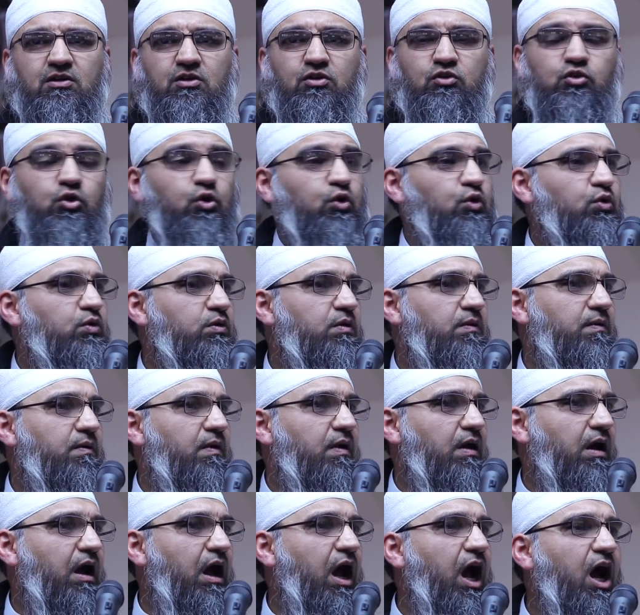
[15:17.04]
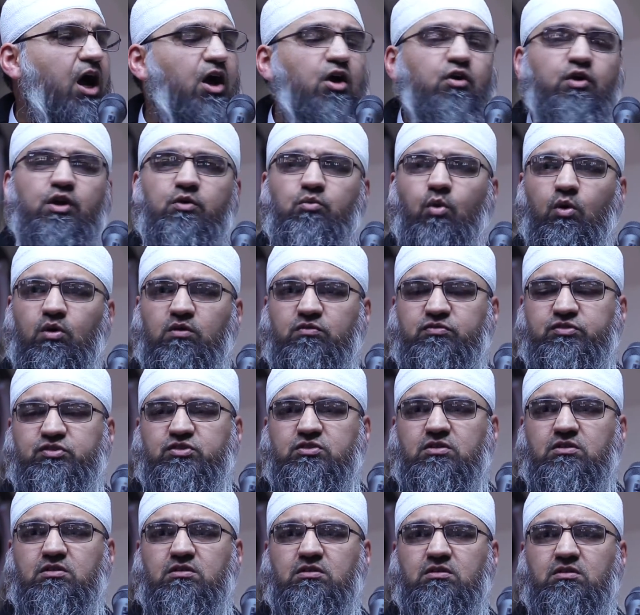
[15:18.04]
2 hungry
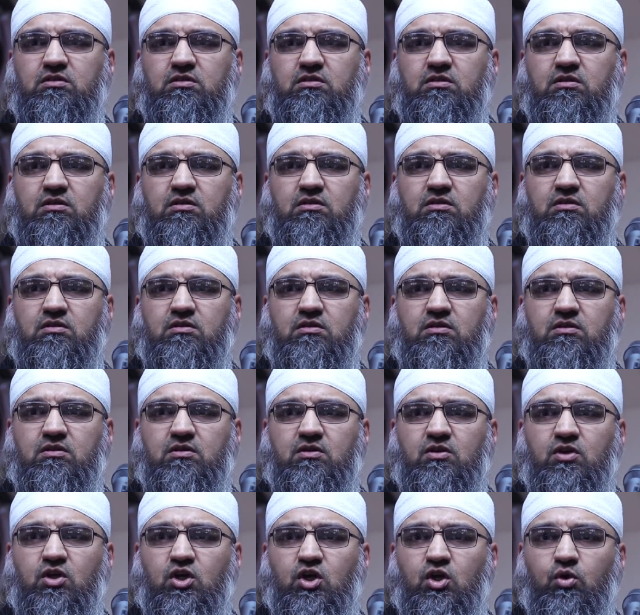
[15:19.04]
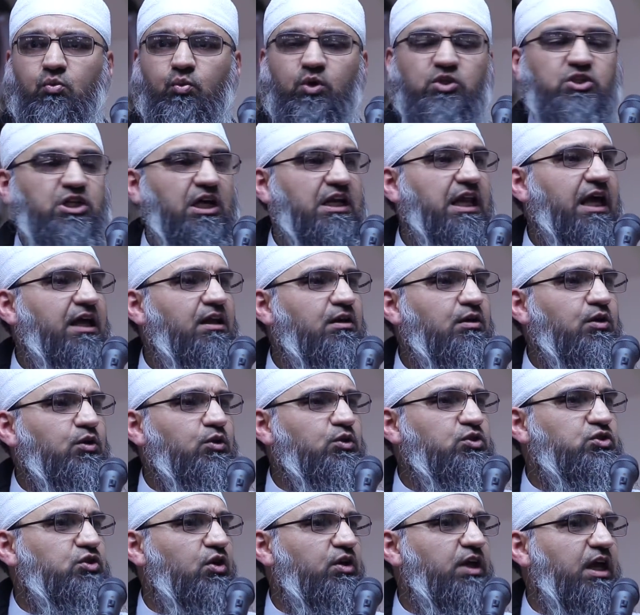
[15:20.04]
wolves, which are let
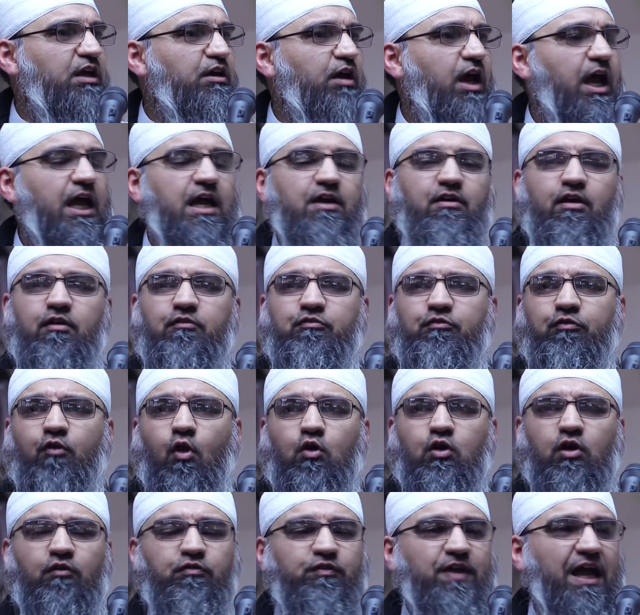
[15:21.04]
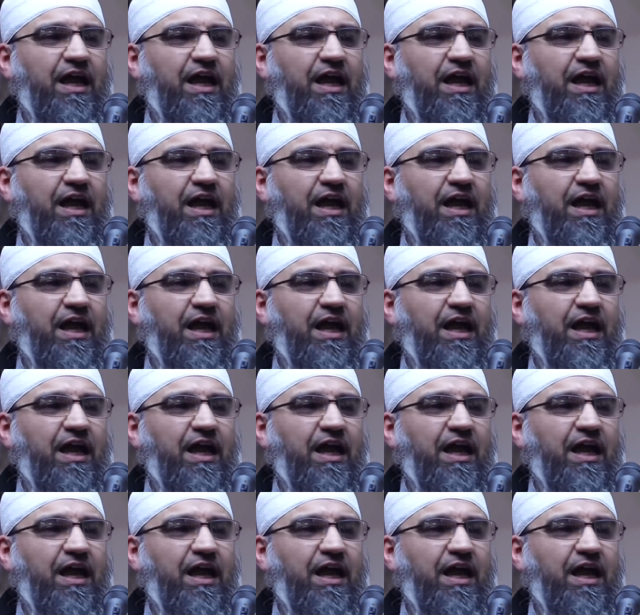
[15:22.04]
loose on a flock of